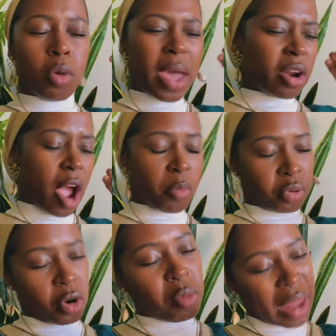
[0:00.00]
No matter how
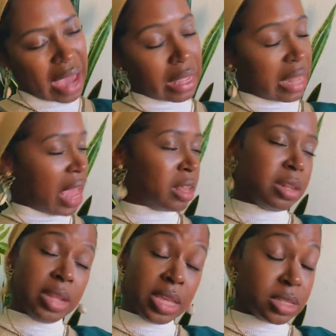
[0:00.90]
pro black a lot
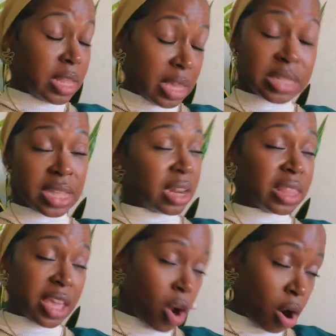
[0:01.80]
of these niggas say
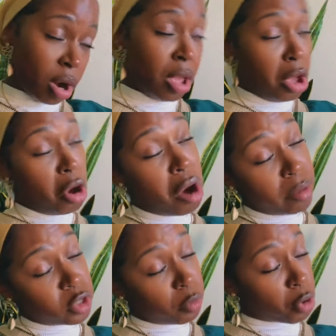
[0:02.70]
that they are,
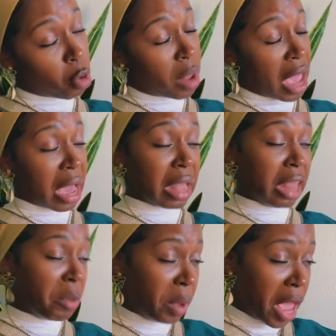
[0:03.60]
oh, I'm so pro black, I
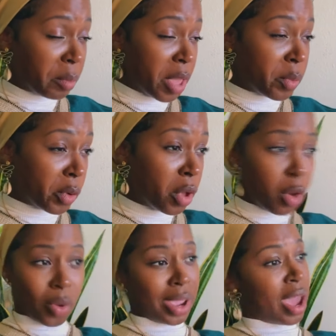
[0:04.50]
love black people.
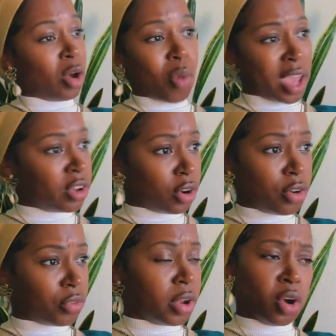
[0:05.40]
What I got a white
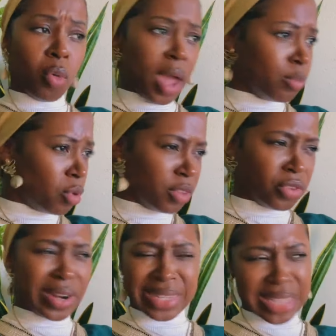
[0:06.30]
girlfriend or a white
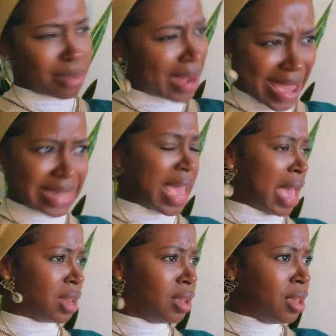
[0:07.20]
boyfriend or something like
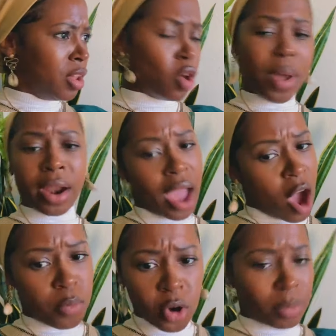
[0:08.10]
that. No matter
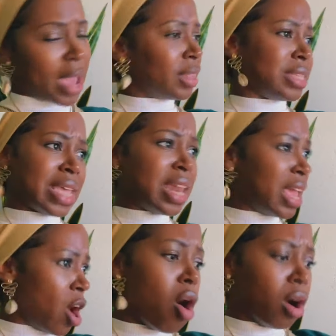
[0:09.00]
how pro black they say
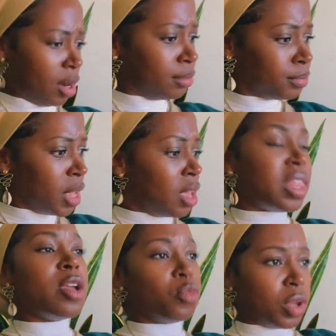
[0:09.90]
they are,
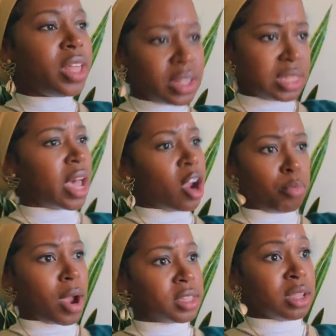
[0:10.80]
they really
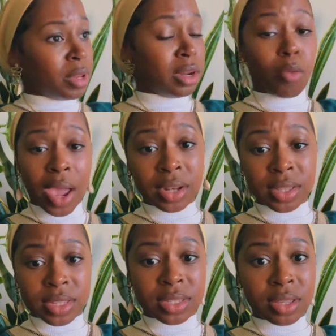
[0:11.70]
desire proximity to
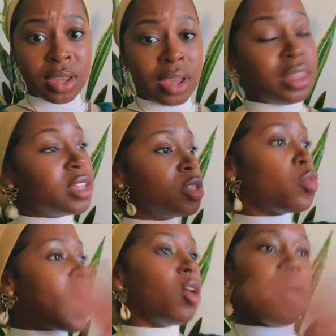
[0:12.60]
whiteness. This
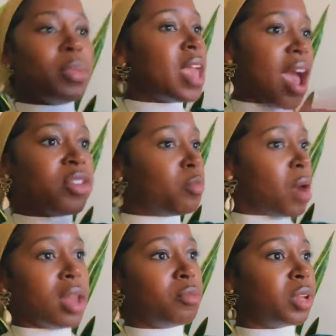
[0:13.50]
is why I don't be having a
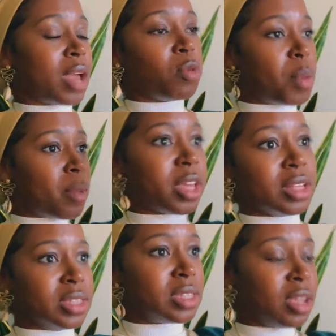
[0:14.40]
problem with like
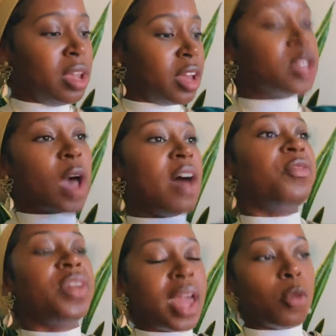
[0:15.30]
Republicans because I
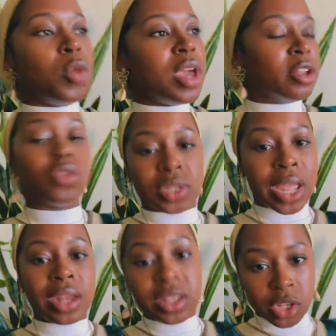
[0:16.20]
feel like we
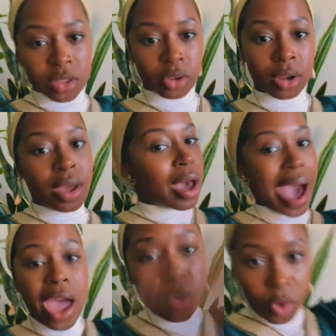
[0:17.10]
understand each other.
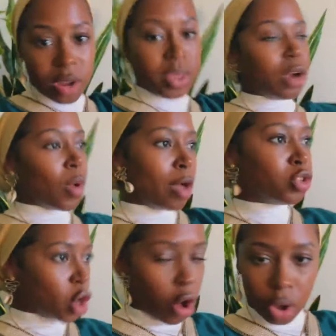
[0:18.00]
I don't want to be
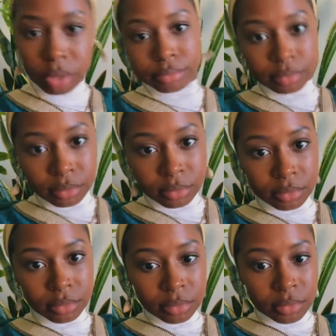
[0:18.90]
around y'all,
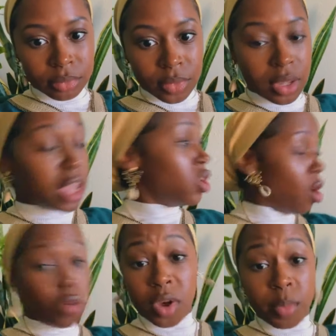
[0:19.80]
and
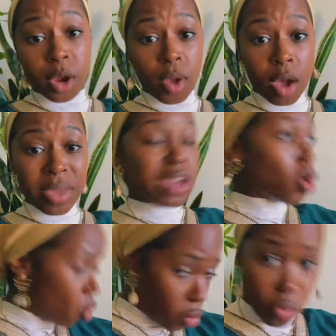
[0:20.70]
y'all don't want to be around me.
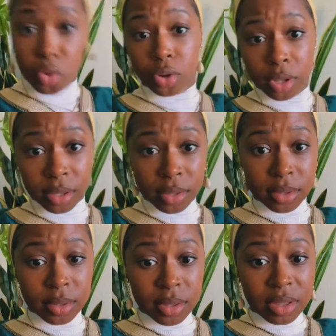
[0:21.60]
Cool.
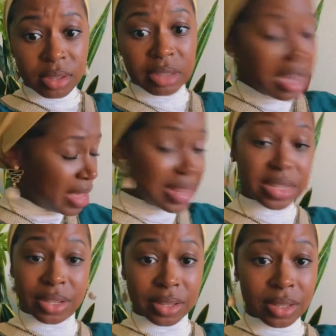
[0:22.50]

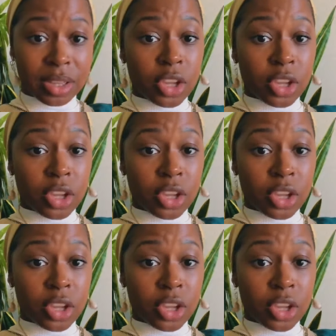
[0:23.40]
Good.